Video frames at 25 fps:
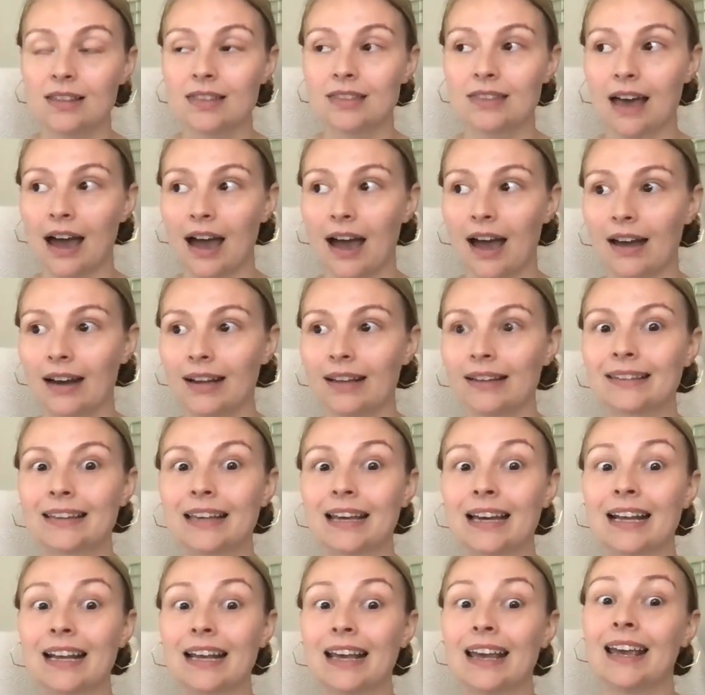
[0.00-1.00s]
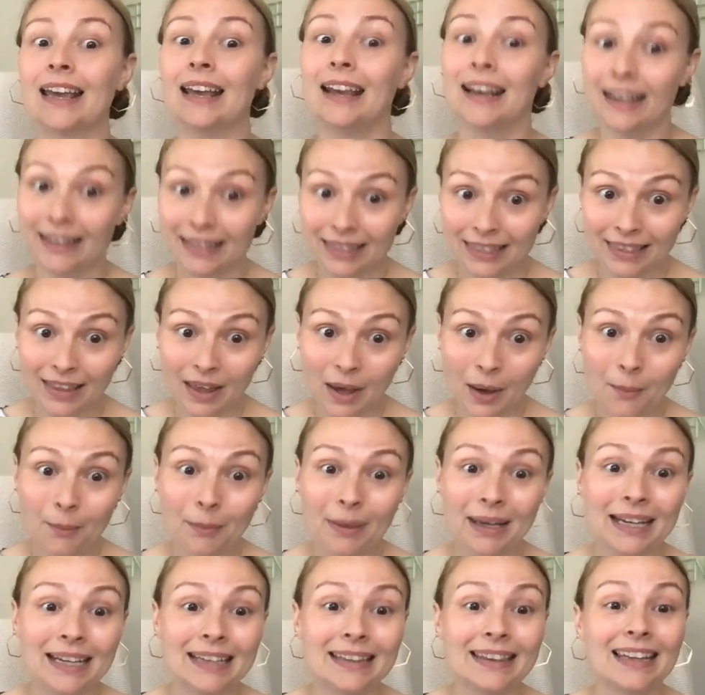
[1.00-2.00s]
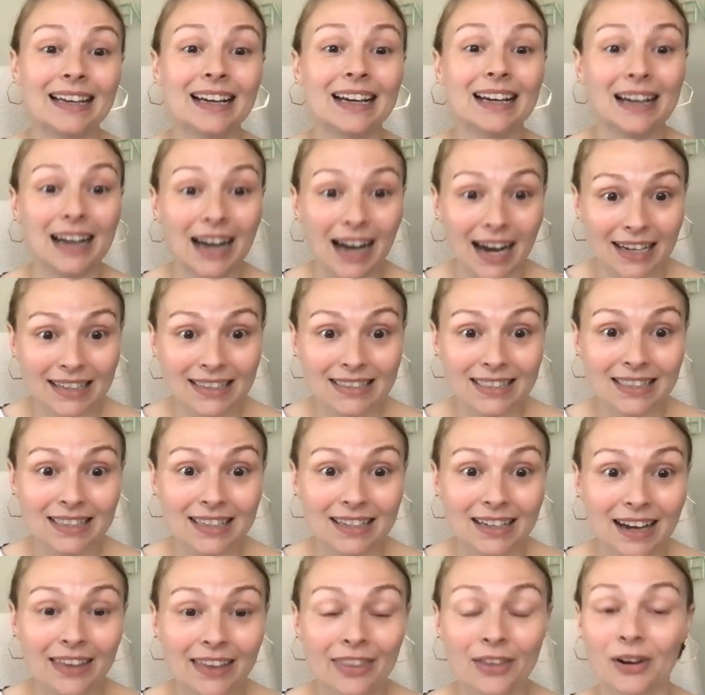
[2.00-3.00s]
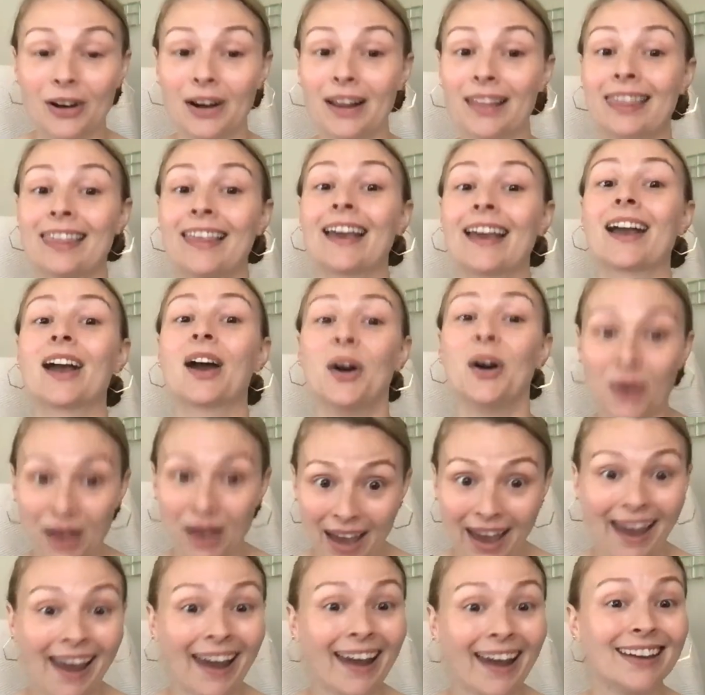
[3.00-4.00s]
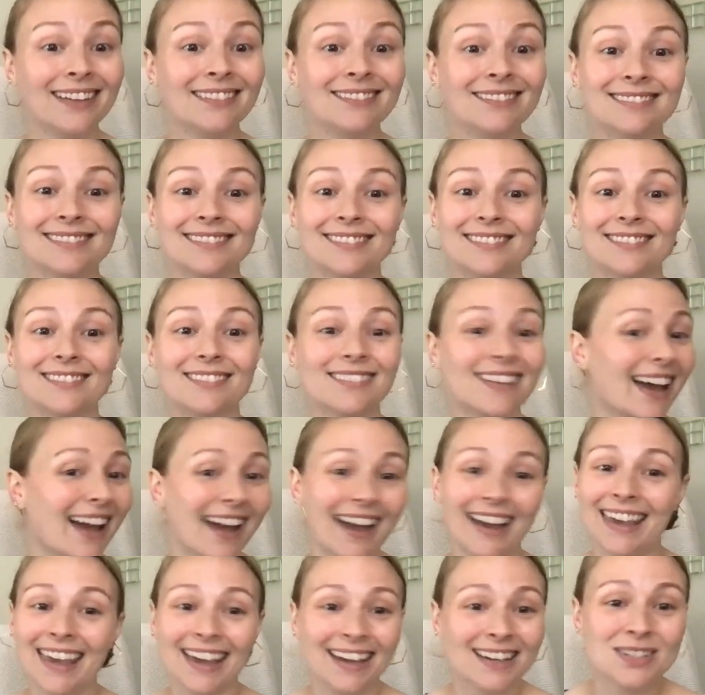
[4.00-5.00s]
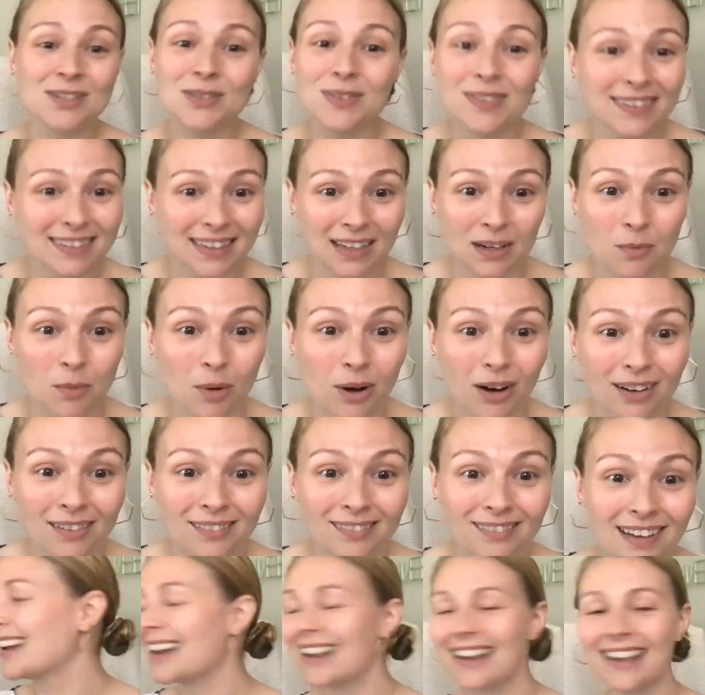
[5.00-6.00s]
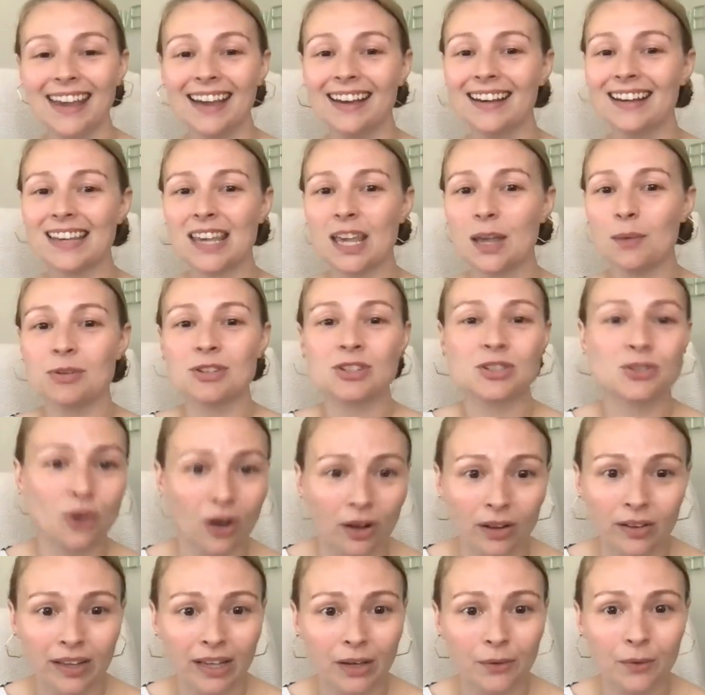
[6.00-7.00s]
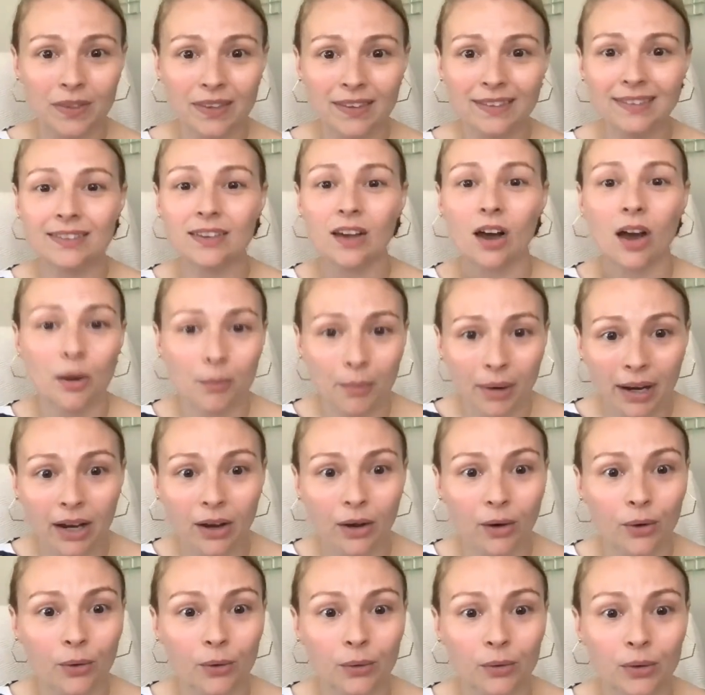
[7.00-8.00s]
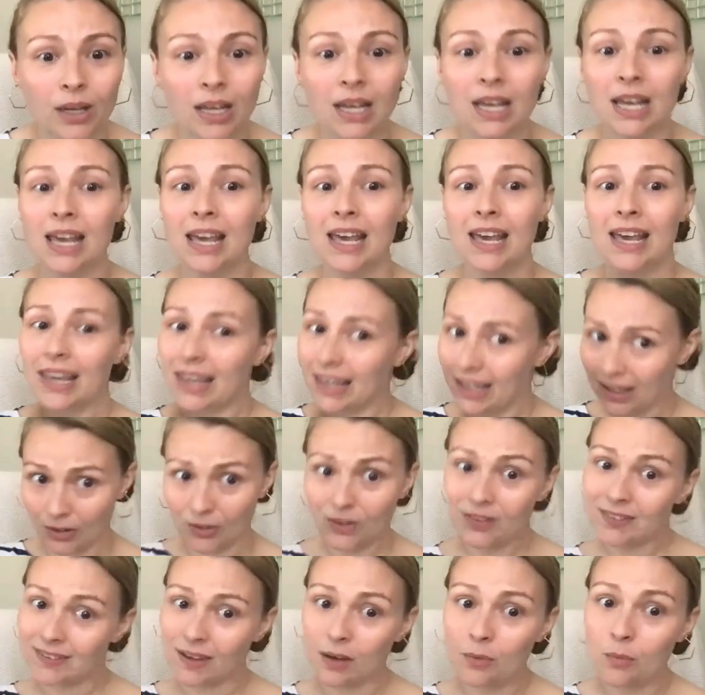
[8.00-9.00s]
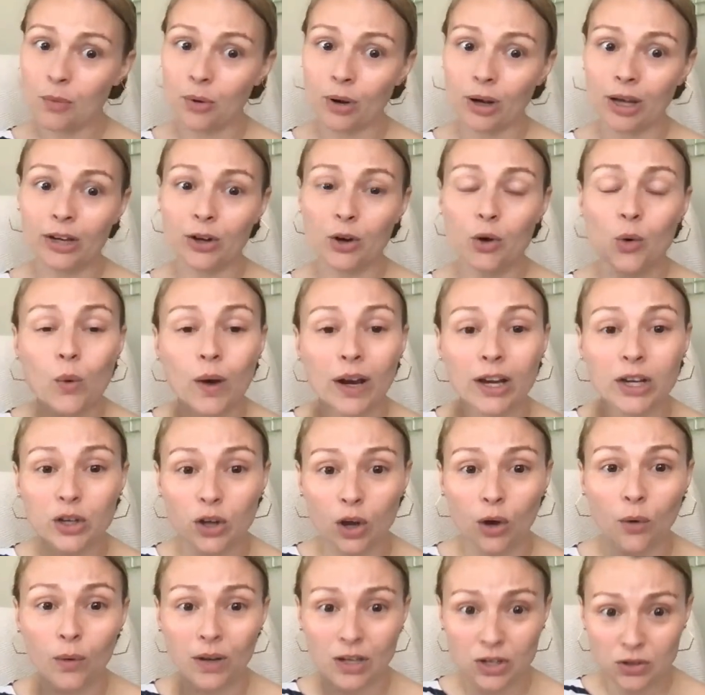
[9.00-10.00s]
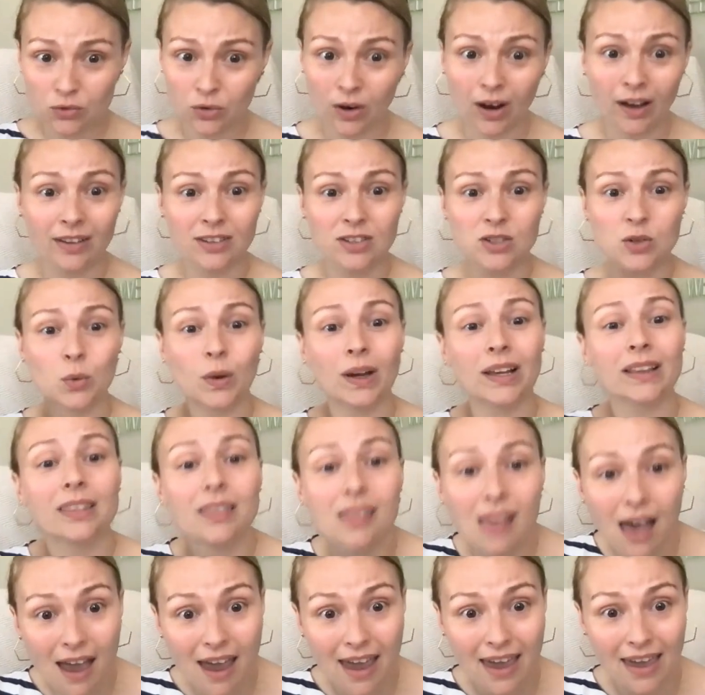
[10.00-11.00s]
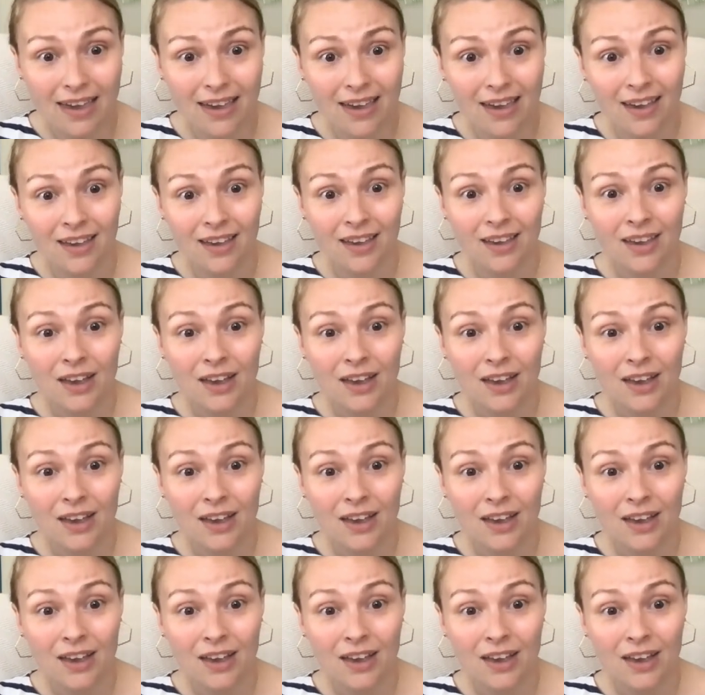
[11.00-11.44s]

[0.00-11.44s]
that is going to hit them in the gut. And they're going to think, okay, I can't do this anymore. I can't keep struggling with this on my own. Here's someone who I know and trust, who I like,